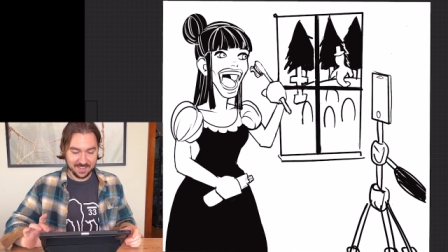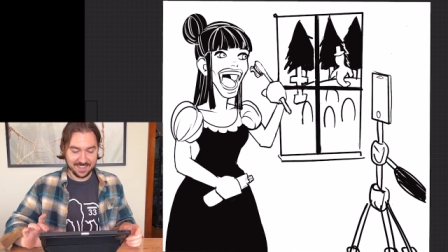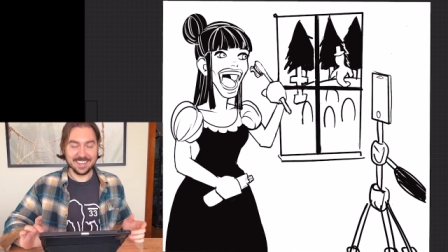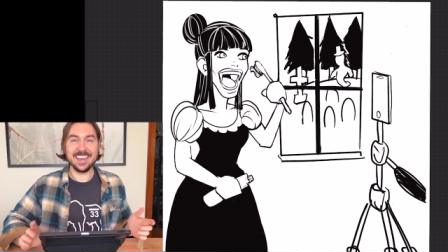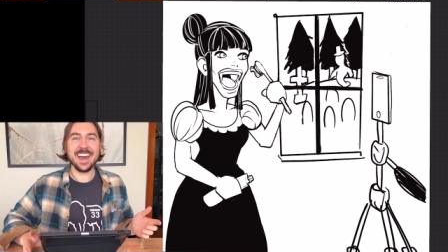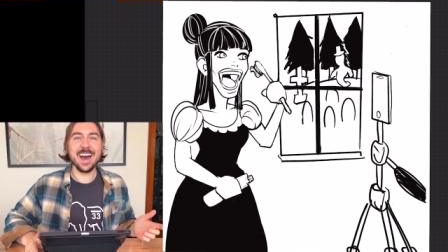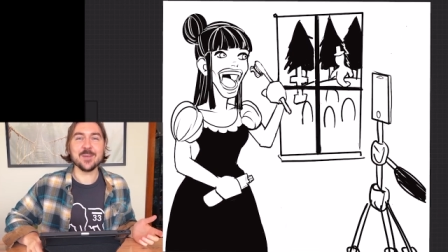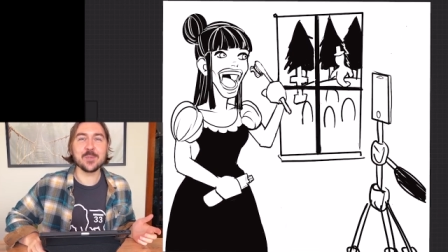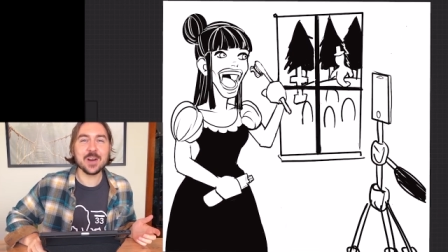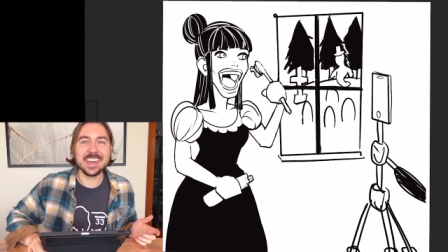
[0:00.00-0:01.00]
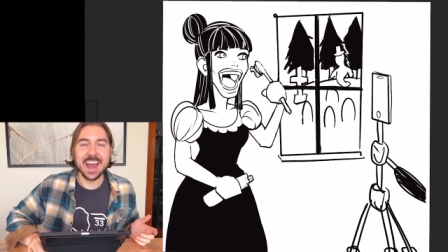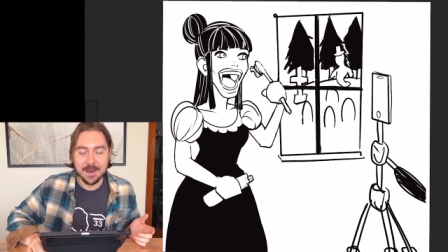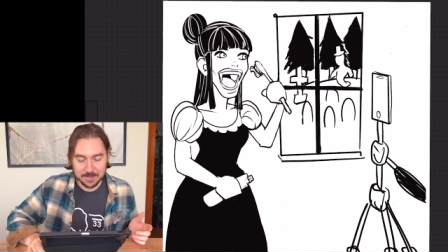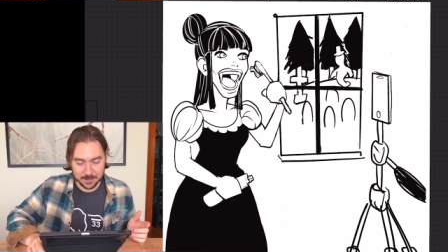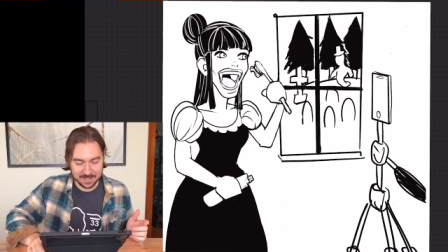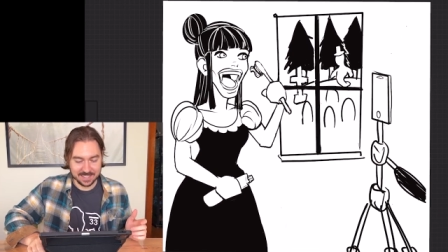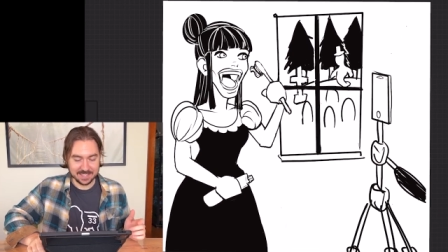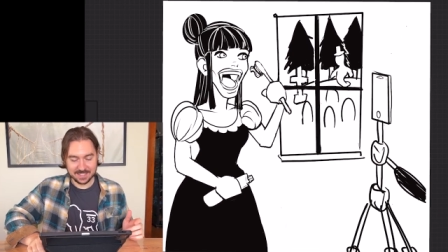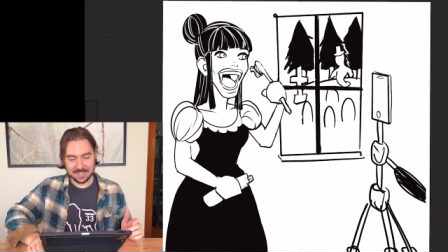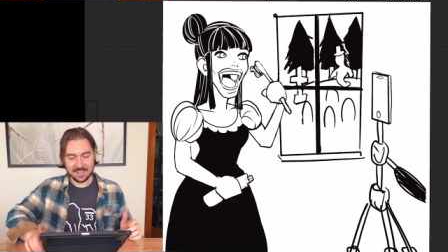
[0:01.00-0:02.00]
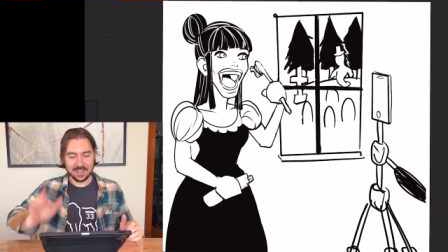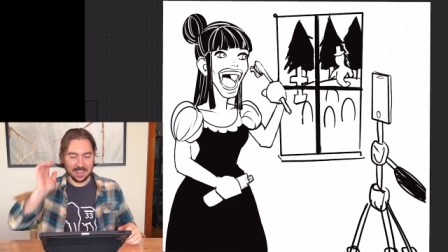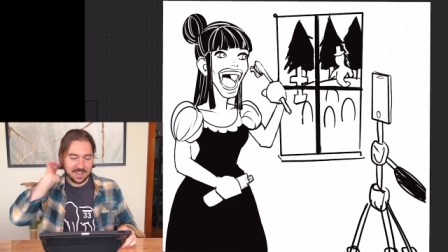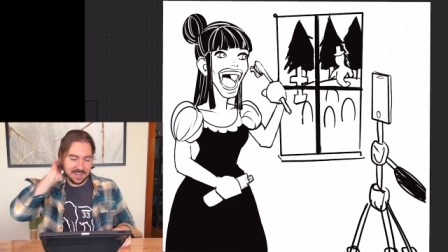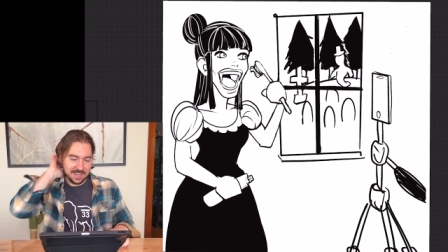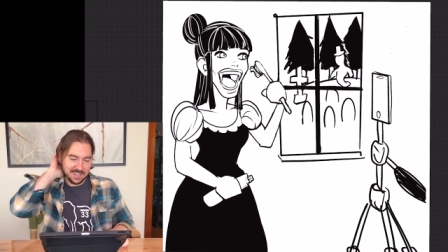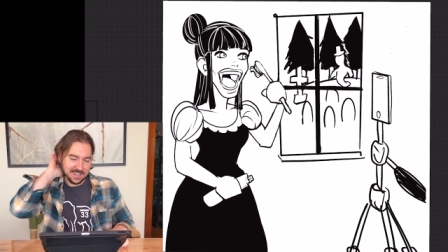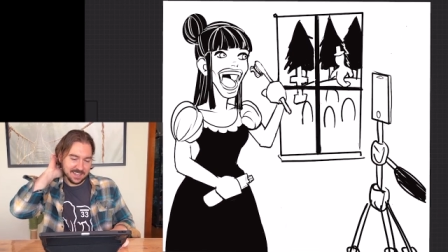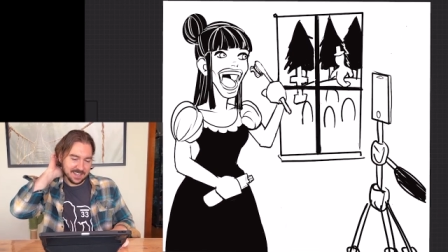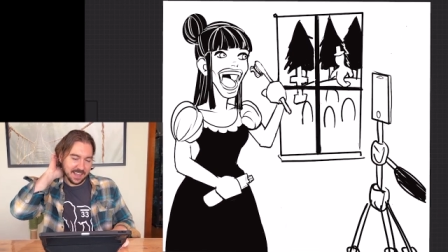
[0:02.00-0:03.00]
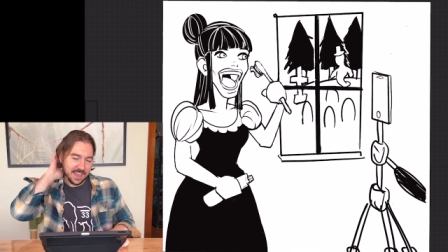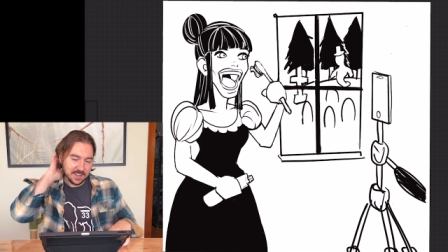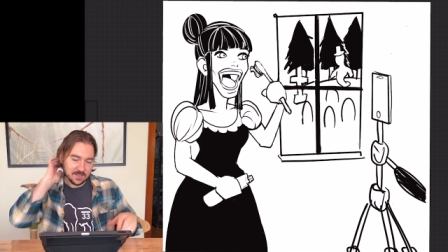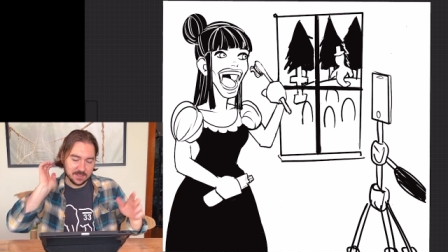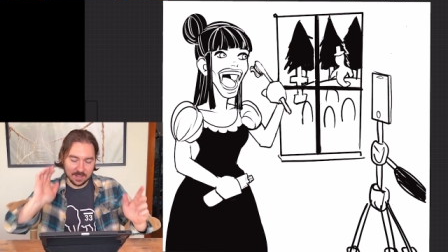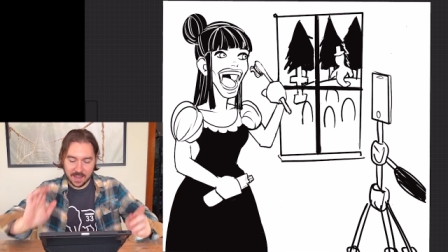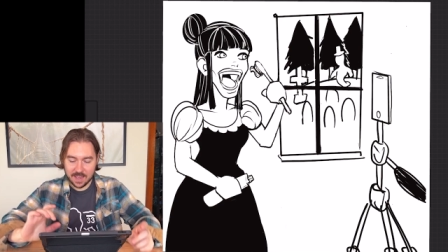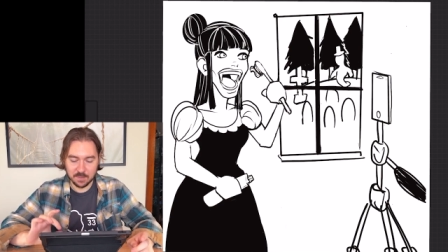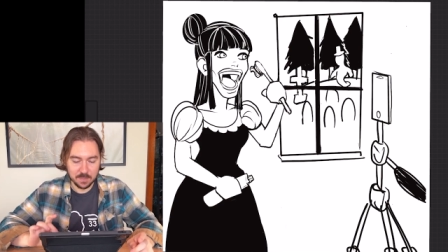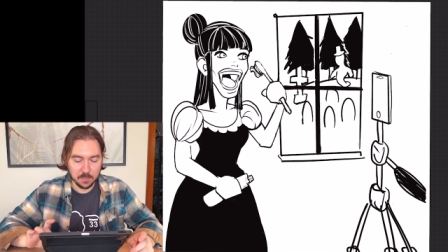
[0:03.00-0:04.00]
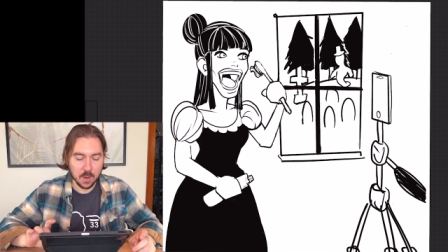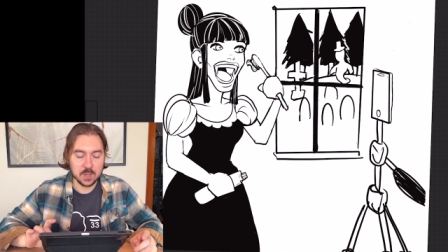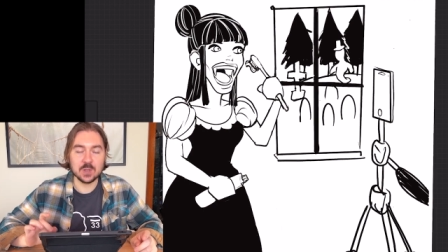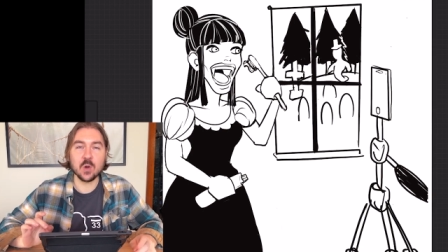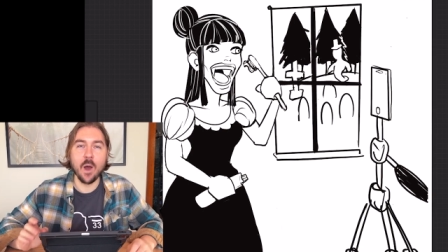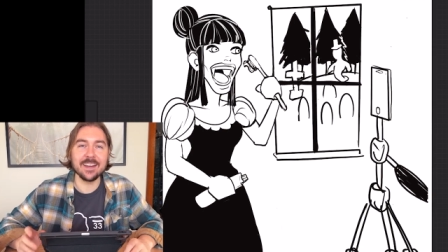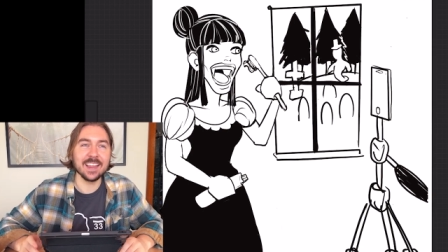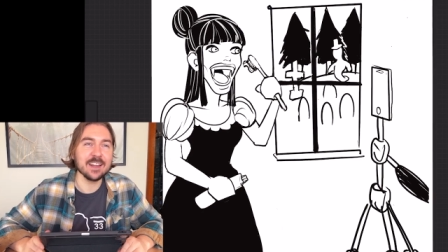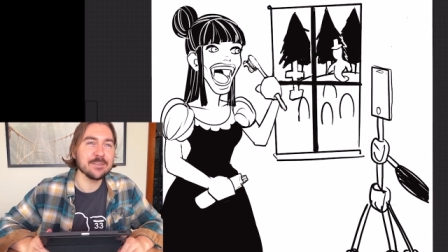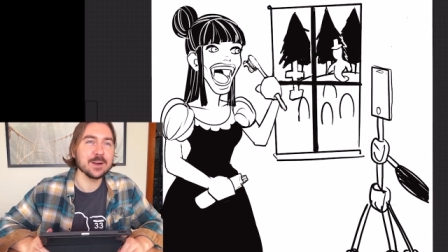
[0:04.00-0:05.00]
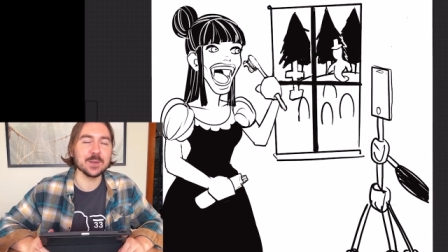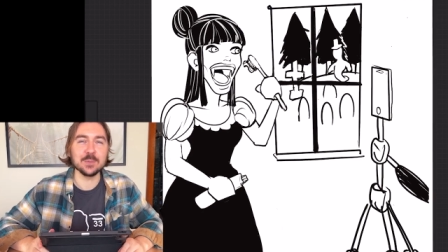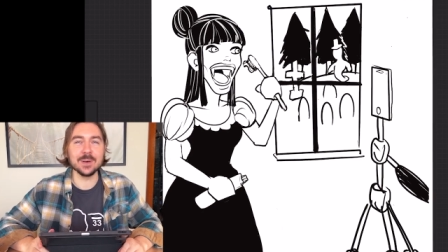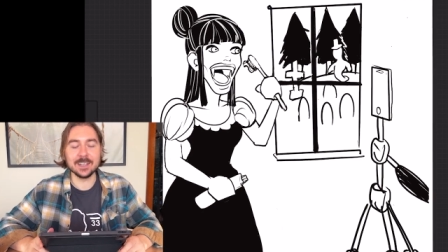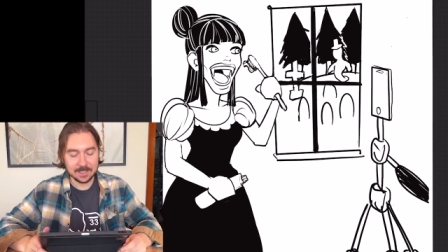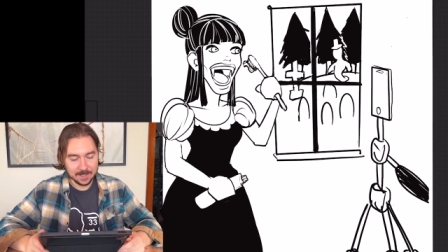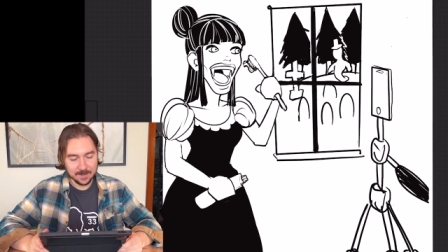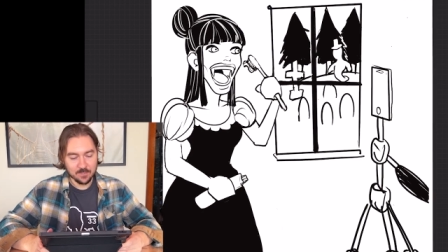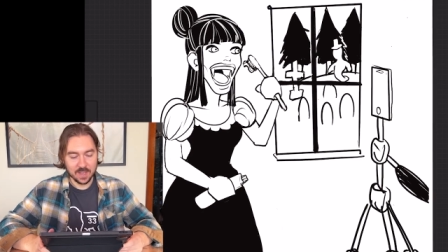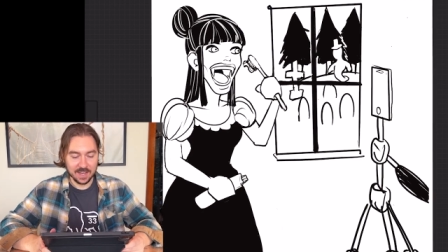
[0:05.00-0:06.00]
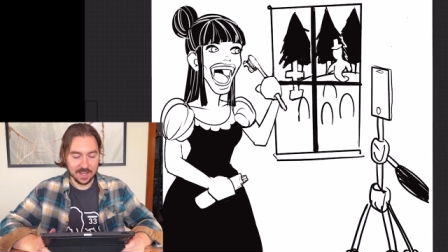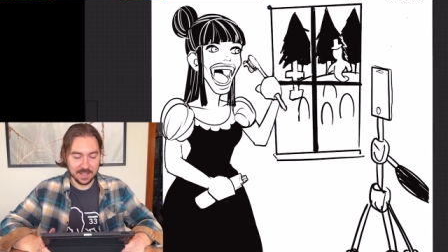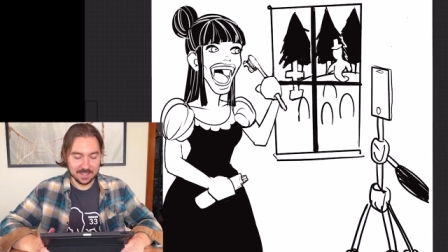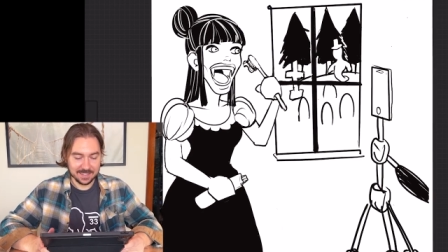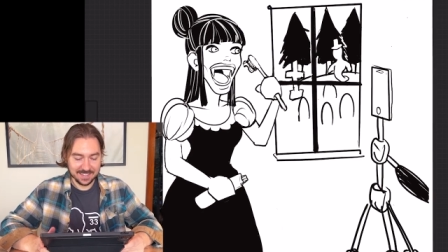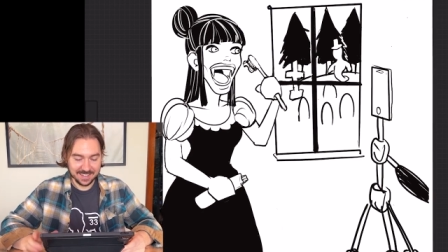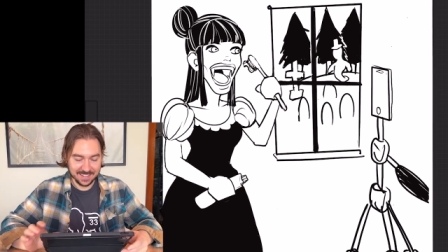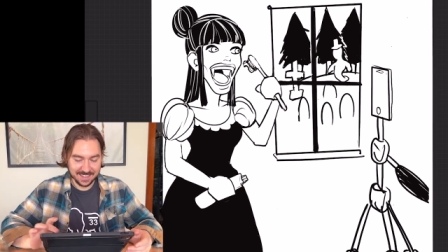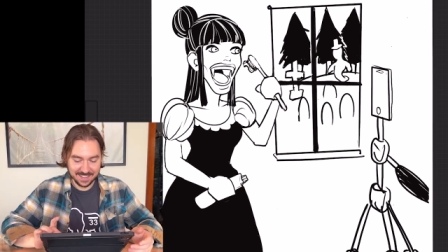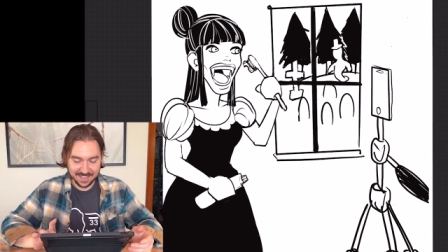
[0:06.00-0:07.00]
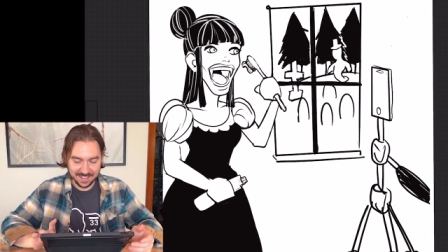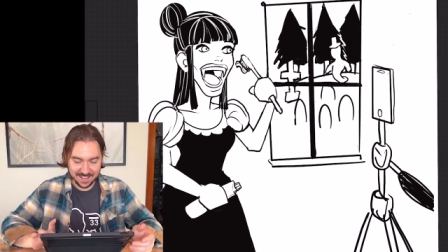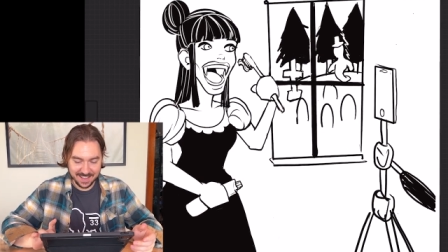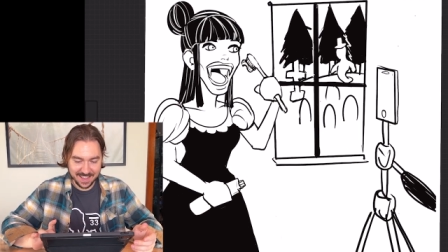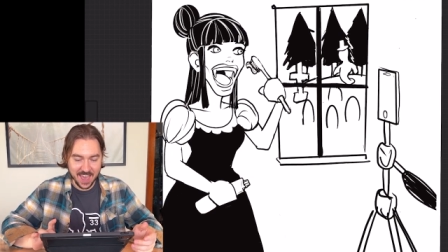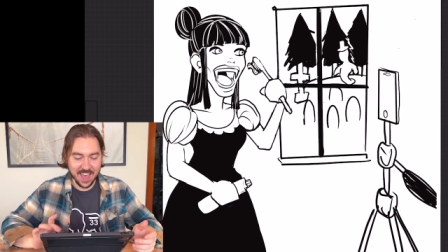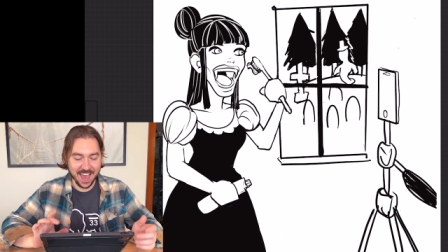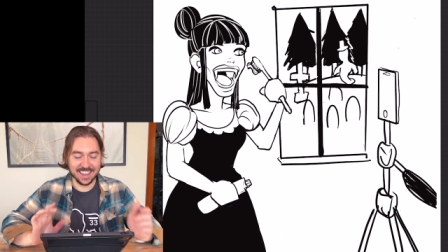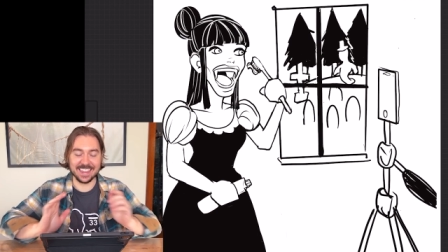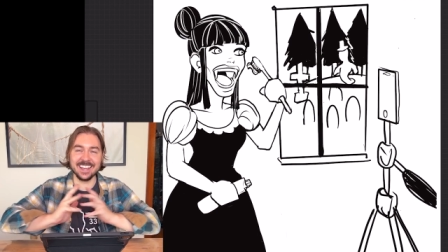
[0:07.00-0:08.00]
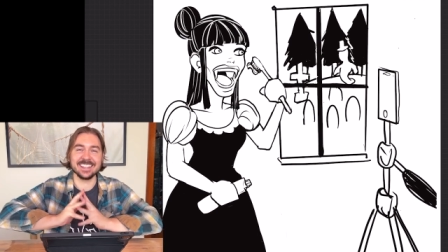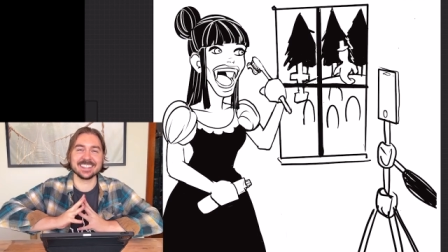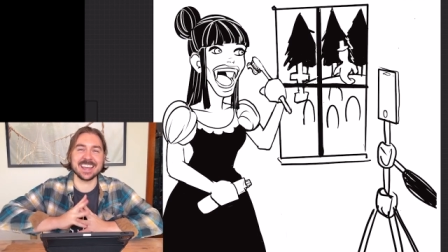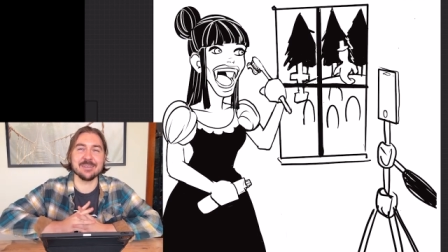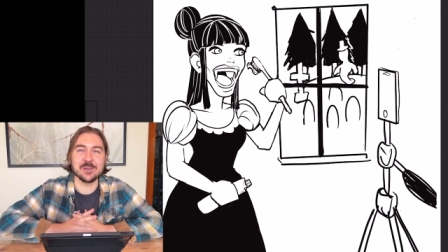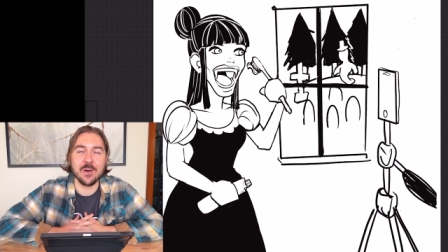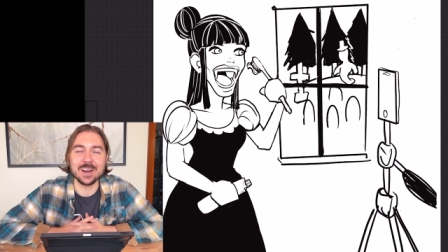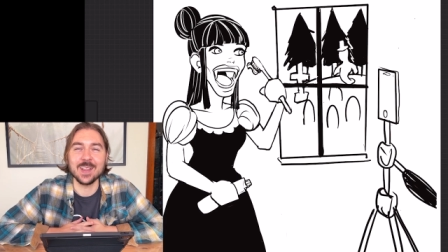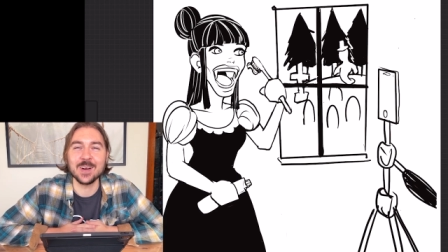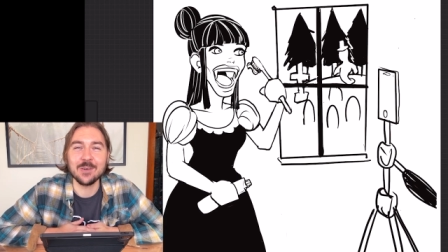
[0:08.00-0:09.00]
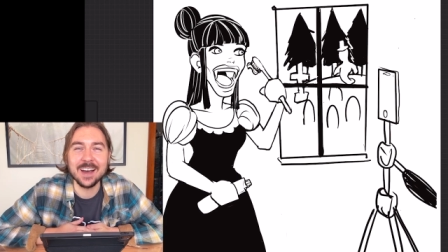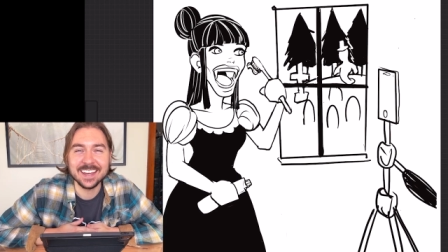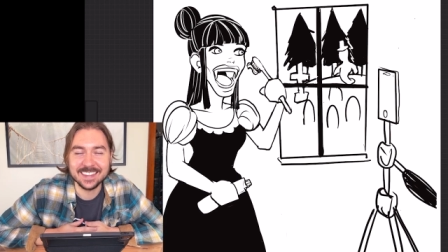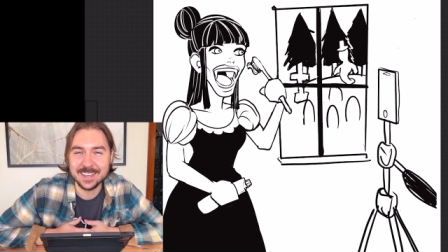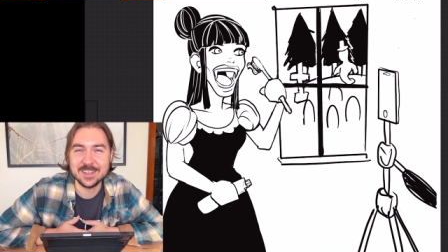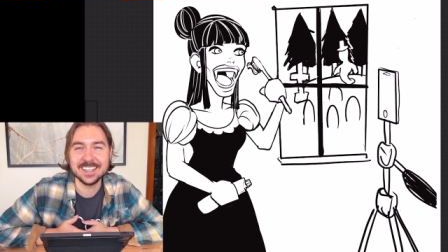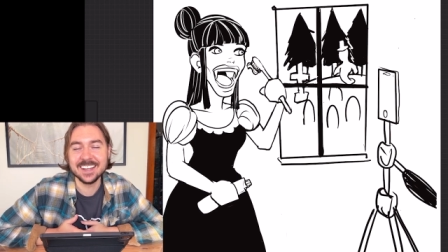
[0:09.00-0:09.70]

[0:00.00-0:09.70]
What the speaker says: Yeah, I'm pretty happy with this. It could be pushed quite a lot further, but I think this came quite a long way in the